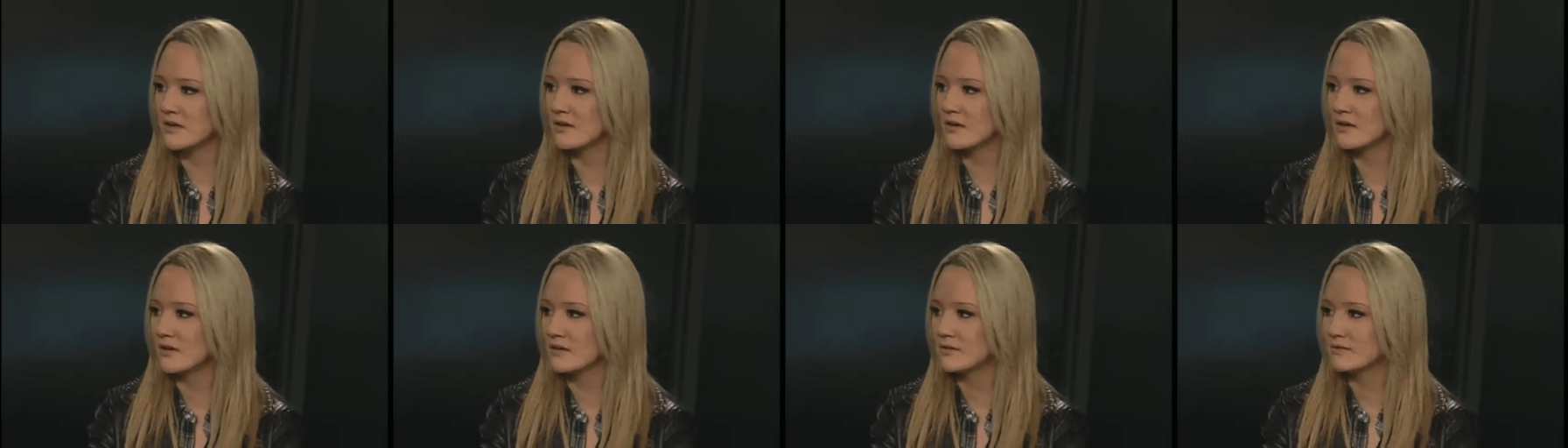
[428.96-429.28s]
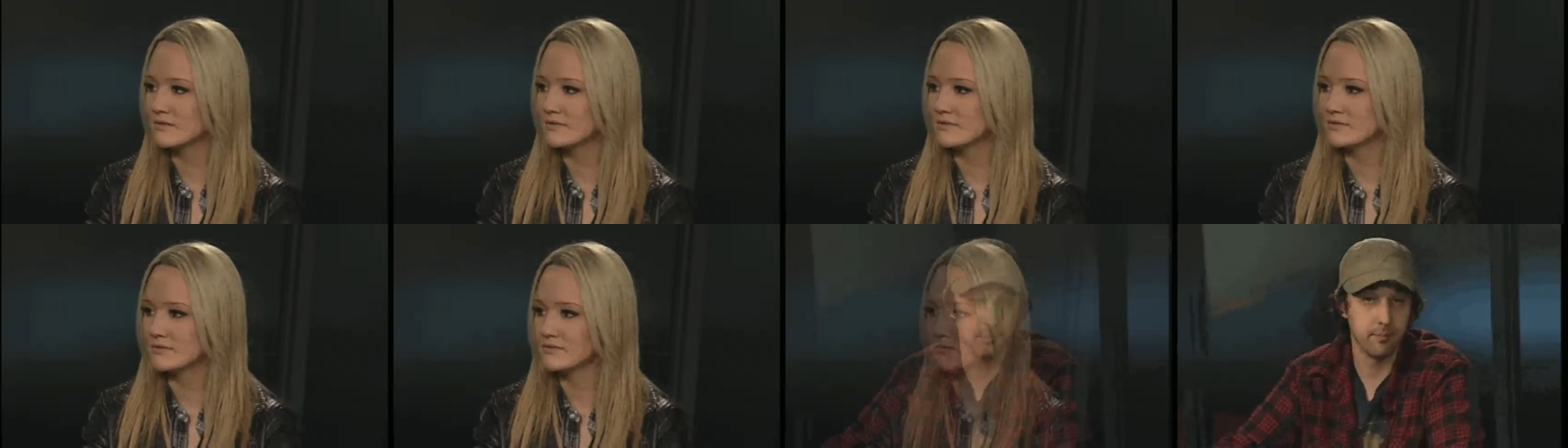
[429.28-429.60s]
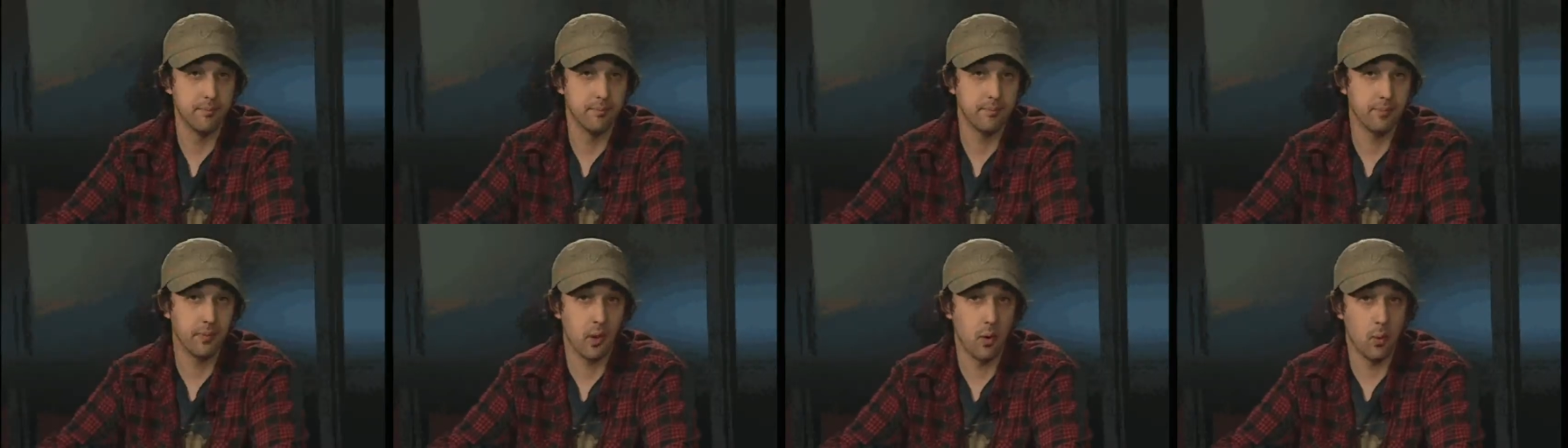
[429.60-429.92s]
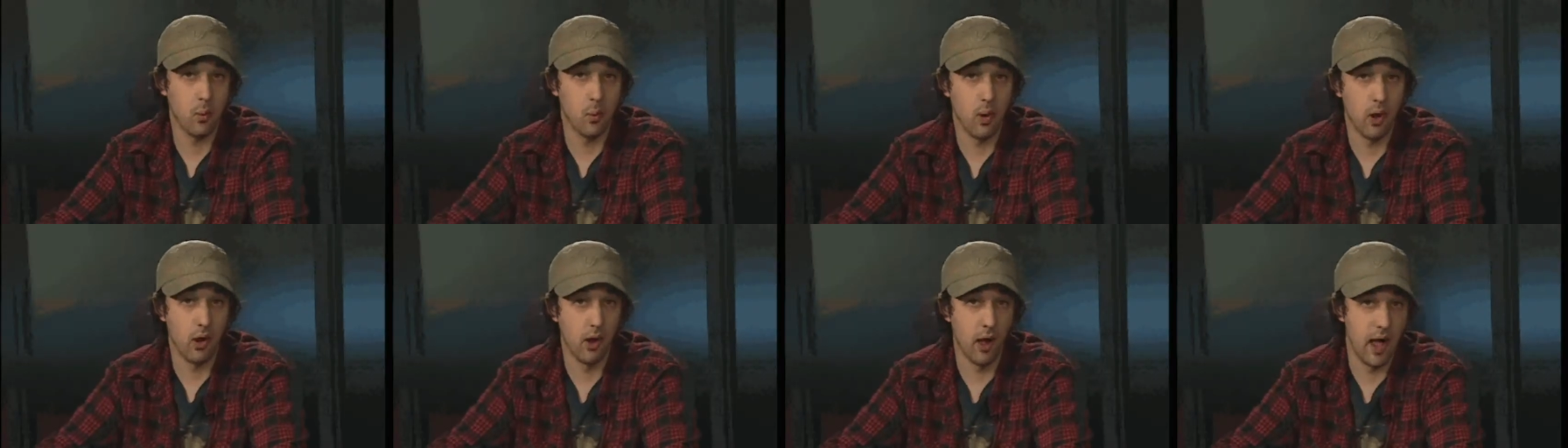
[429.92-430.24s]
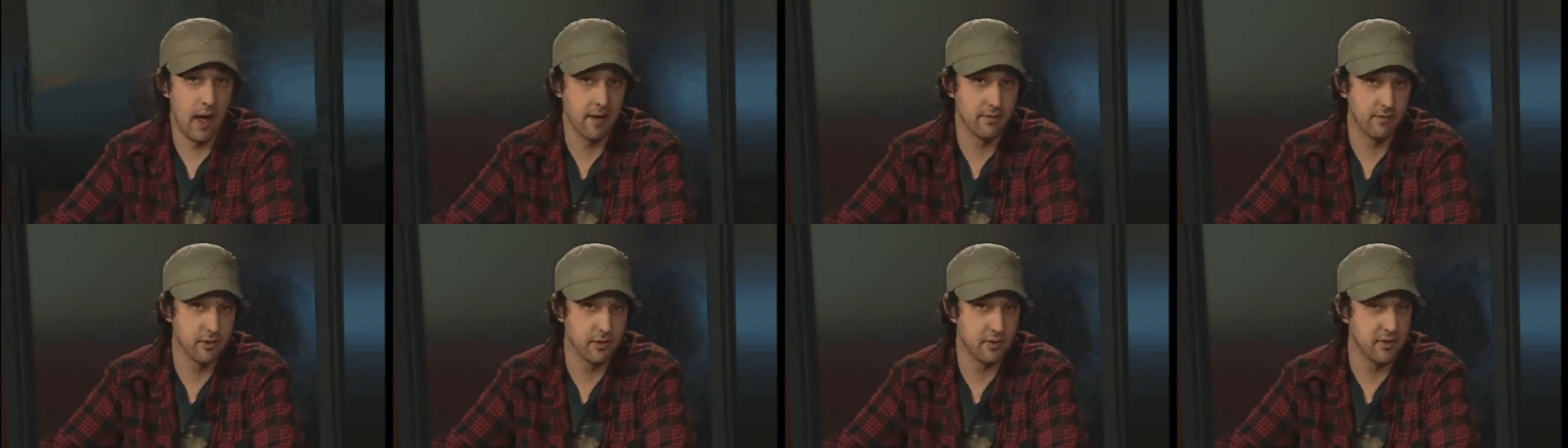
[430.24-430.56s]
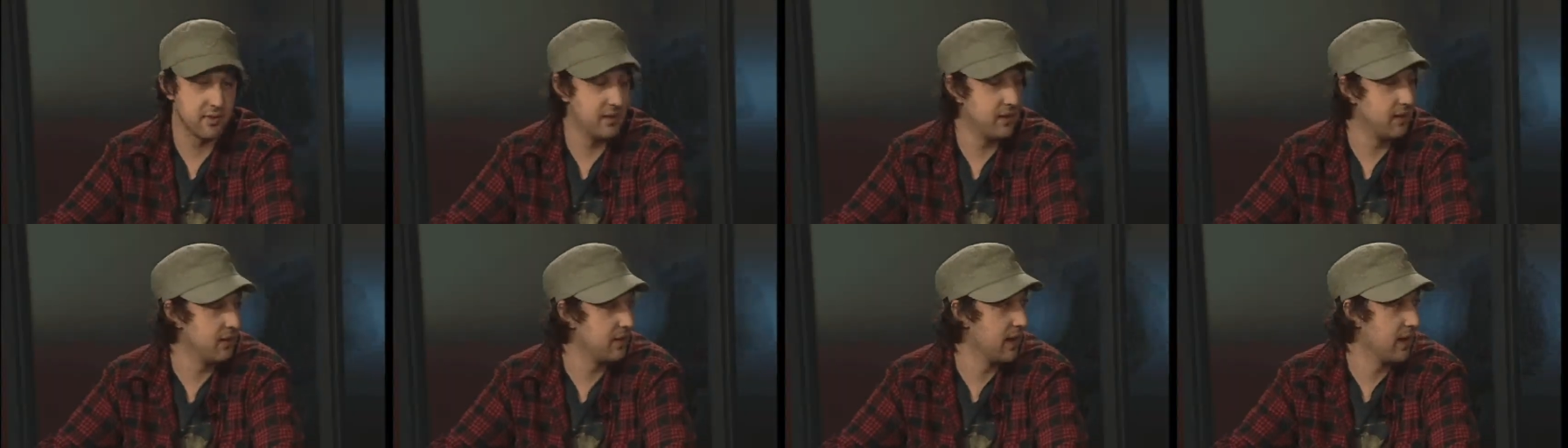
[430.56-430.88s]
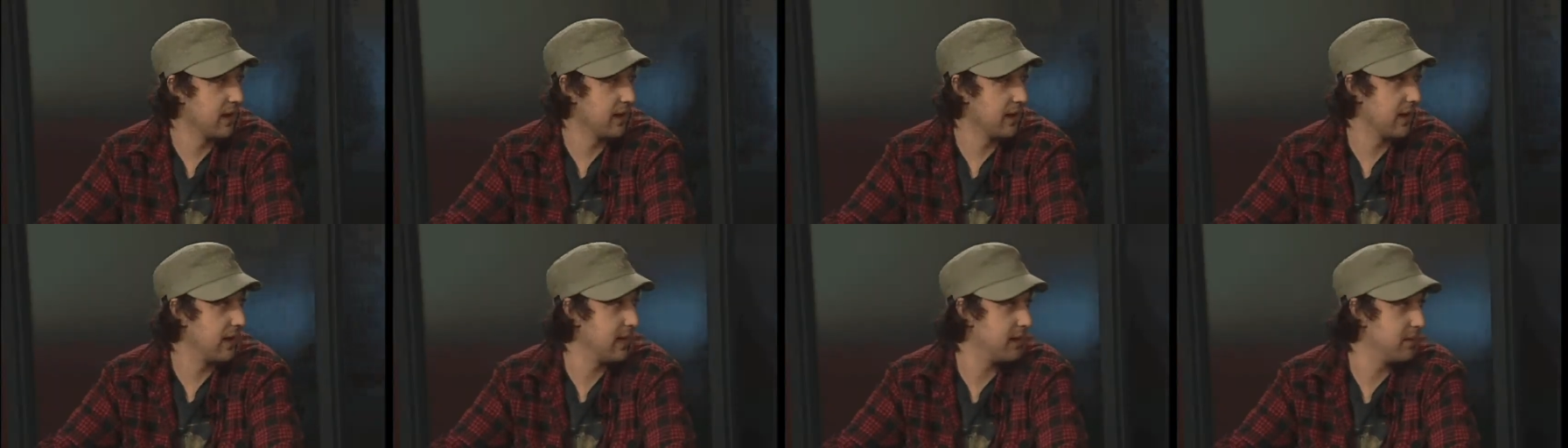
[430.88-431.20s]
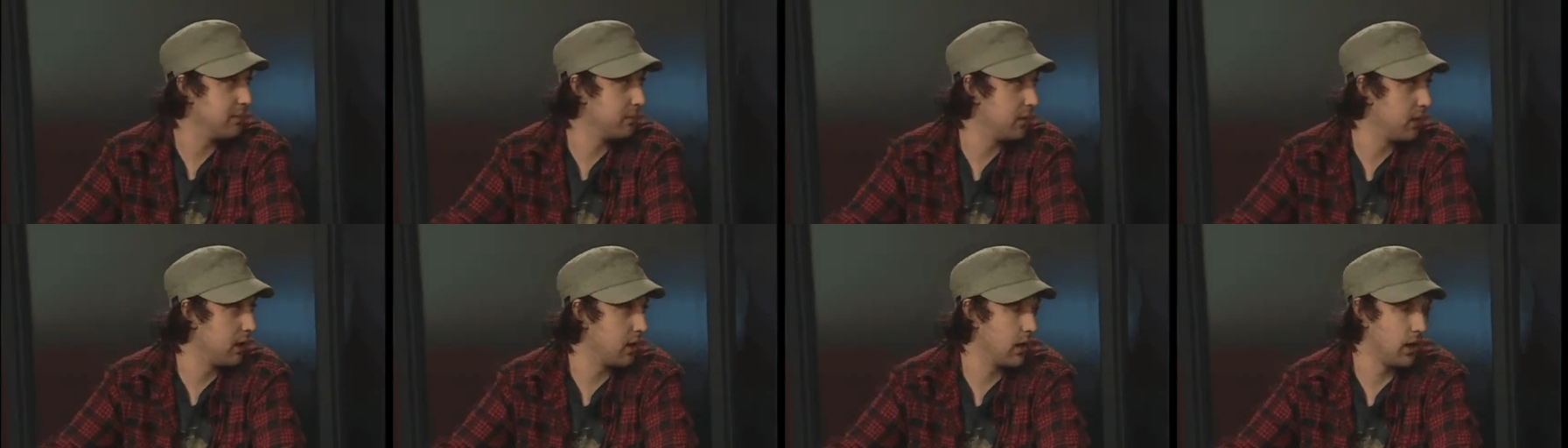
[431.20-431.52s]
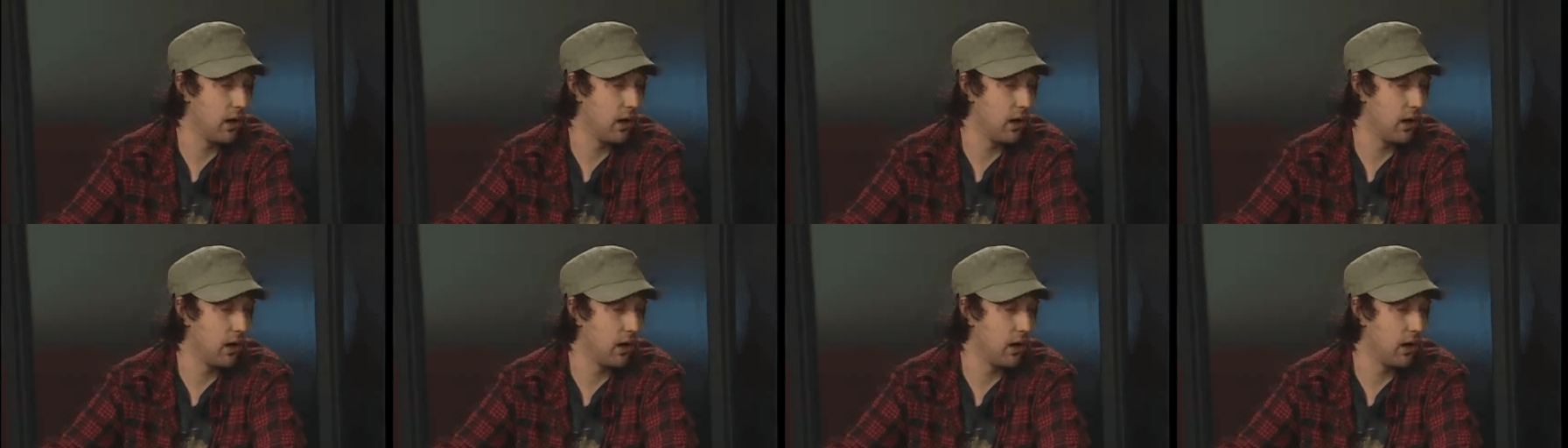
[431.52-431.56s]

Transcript: Well, after seeing that game